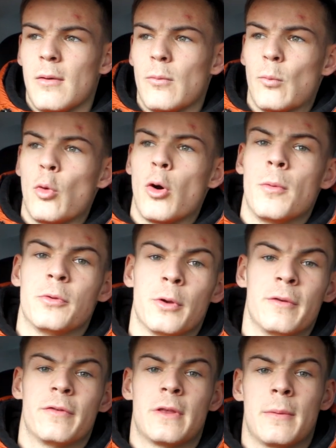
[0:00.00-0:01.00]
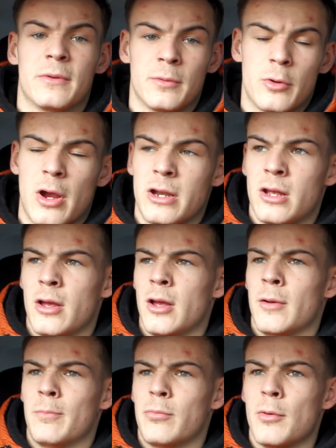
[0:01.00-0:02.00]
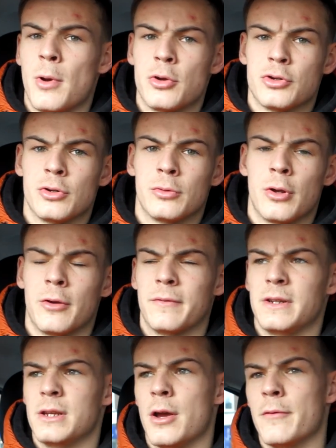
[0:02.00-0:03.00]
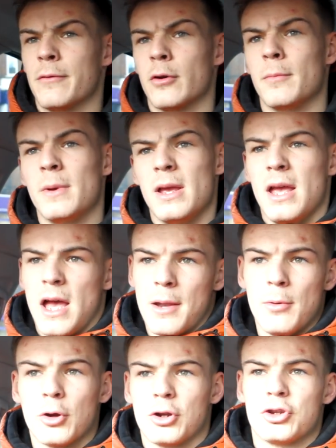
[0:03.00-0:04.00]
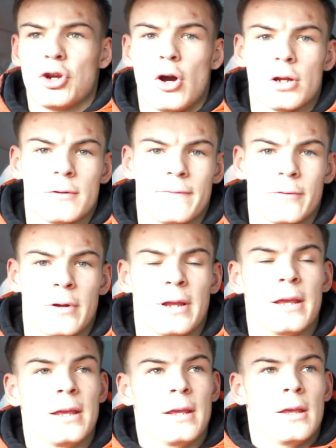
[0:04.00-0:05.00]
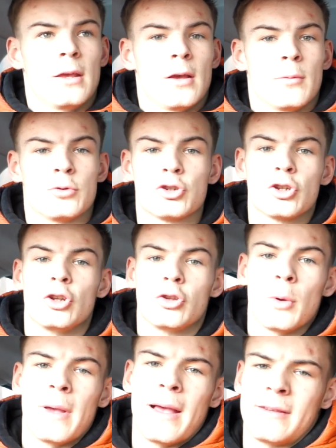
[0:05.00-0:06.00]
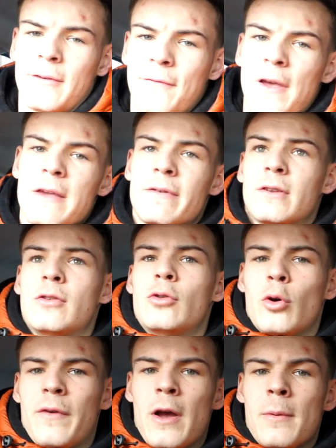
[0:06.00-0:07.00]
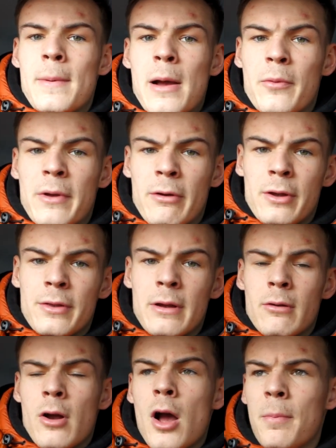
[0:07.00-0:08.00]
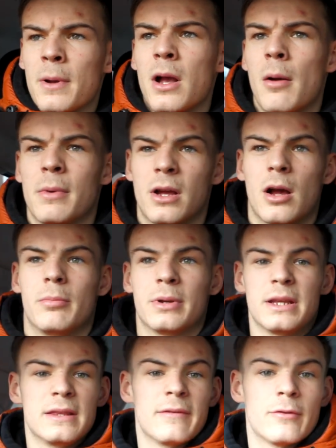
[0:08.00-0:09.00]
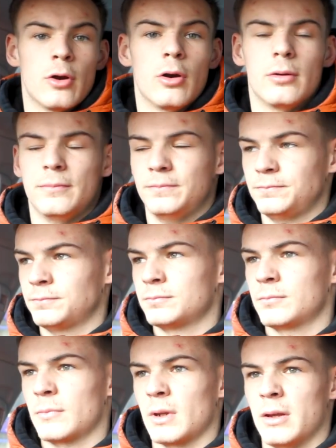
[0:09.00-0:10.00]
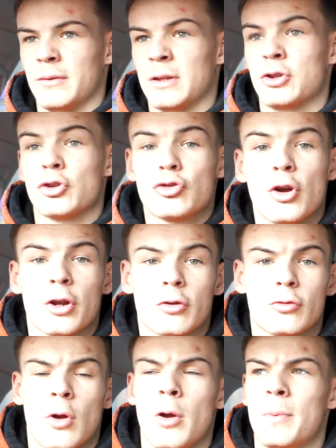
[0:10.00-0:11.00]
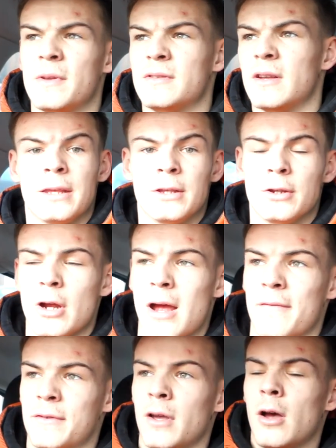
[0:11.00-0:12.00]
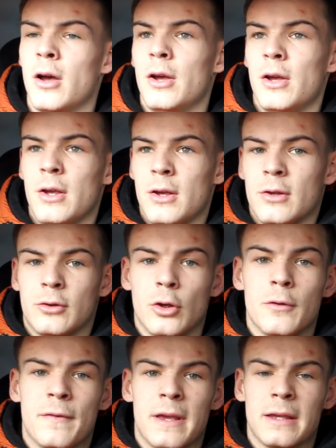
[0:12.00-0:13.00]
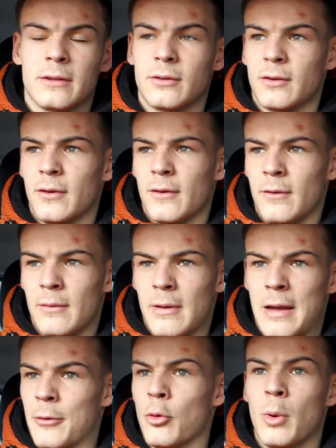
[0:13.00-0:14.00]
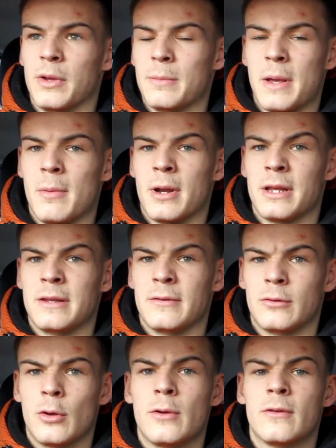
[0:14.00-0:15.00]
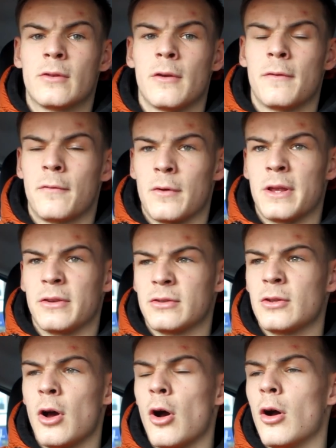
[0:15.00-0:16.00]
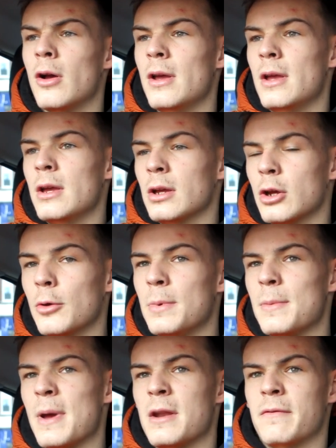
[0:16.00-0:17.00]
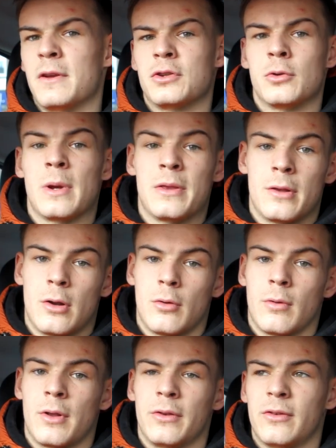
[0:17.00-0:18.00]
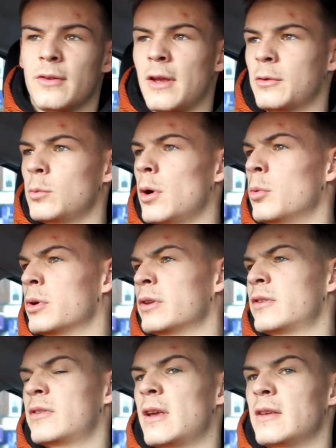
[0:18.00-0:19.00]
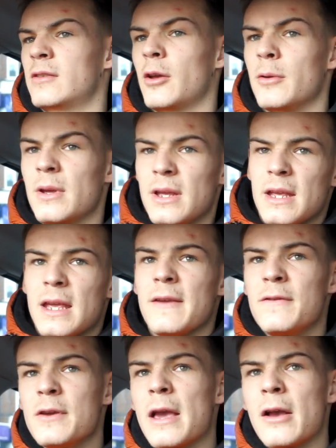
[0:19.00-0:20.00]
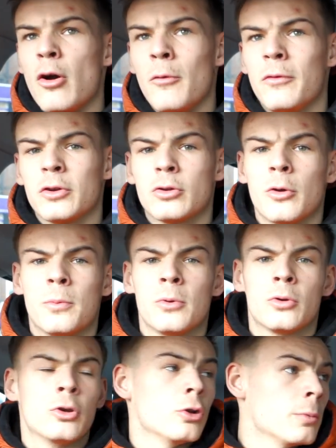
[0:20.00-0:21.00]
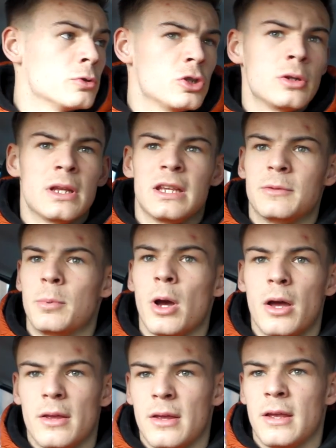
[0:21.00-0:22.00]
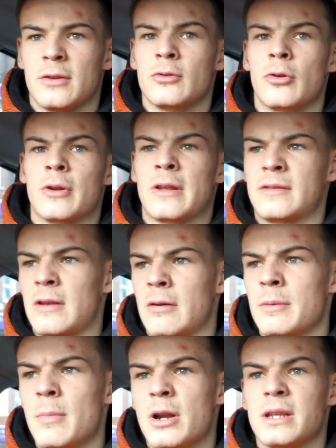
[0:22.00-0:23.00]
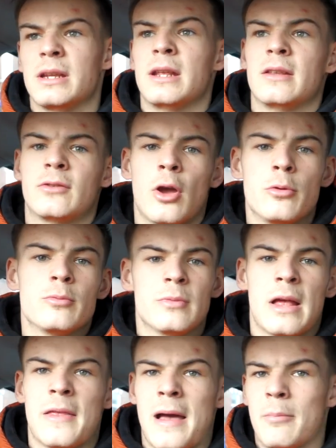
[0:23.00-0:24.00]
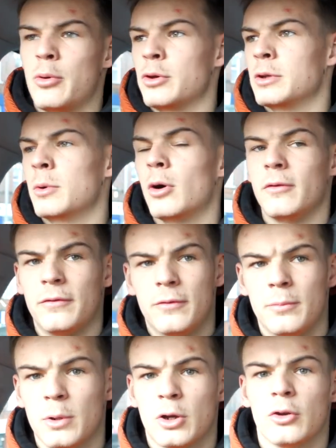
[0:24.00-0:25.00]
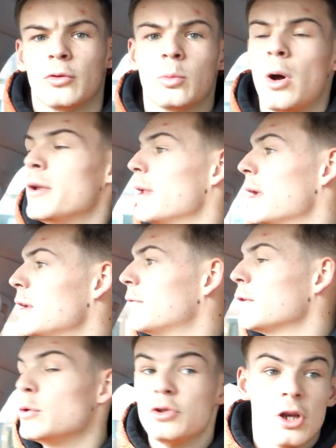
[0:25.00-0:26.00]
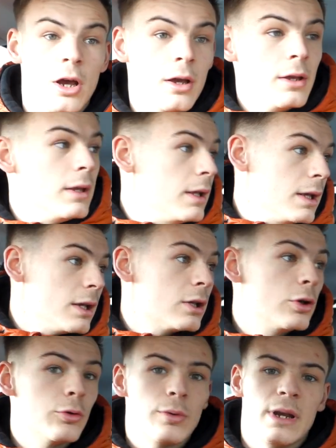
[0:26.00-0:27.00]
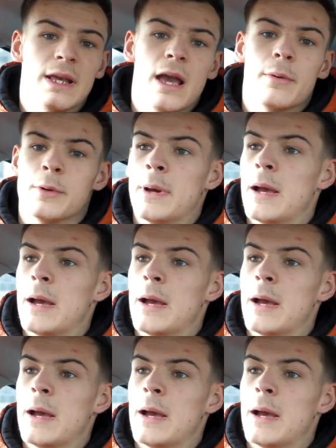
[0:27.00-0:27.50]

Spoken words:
What I'm doing for them is I'm creating a promotional night video for them. I'm not going to charge them for it. I'm just going to do it as a favor to sort of help them out. They're an up and coming company. They're just trying to grow a business. You don't have to do things and always make money. Doing stuff for free at the start could be beneficial in the long run. So that's what I wanted to say. So if you get offered good opportunities, but there's not necessarily money in it, don't let that put you off, because one day in the future could really help you